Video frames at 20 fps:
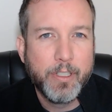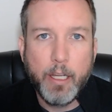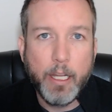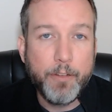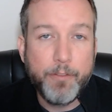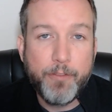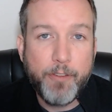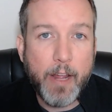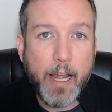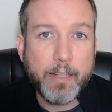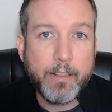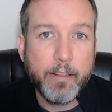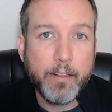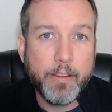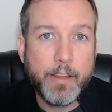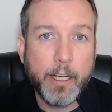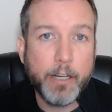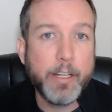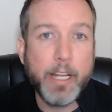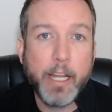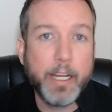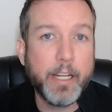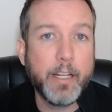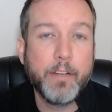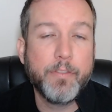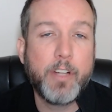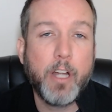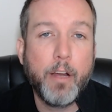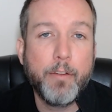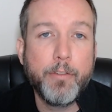In fact, their
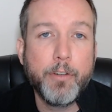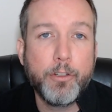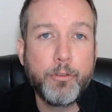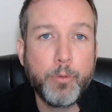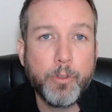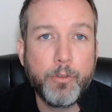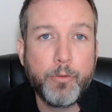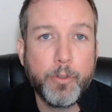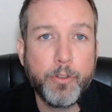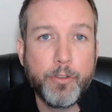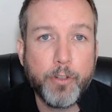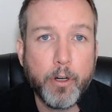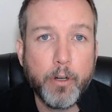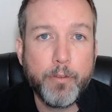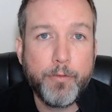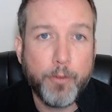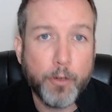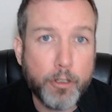negative coverage was reserved